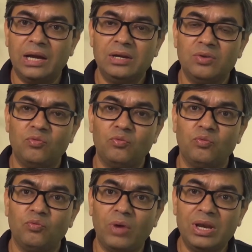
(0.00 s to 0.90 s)
And
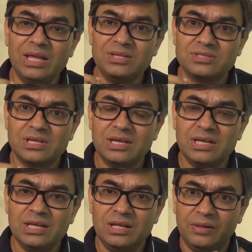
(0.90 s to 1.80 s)
when I
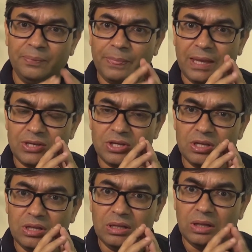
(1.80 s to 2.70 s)
say that